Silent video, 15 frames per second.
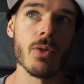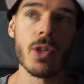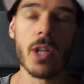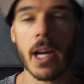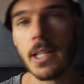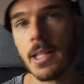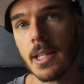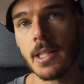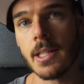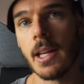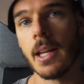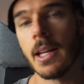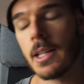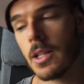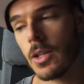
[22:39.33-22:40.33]
chase
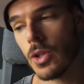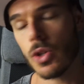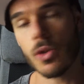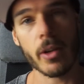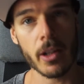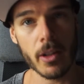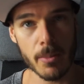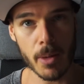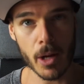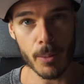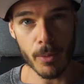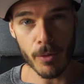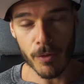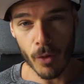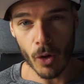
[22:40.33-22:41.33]
aesthetics and strength and better
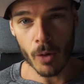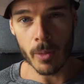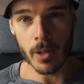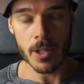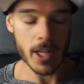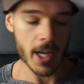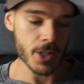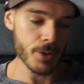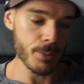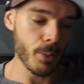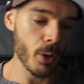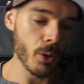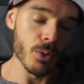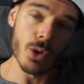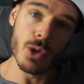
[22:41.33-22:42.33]
performance as
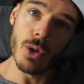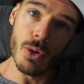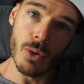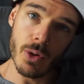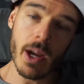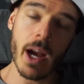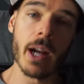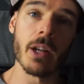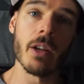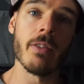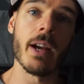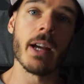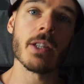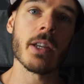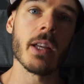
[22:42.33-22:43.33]
opposed to
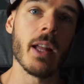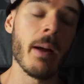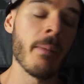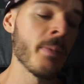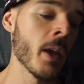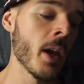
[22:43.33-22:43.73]
cardiovascular.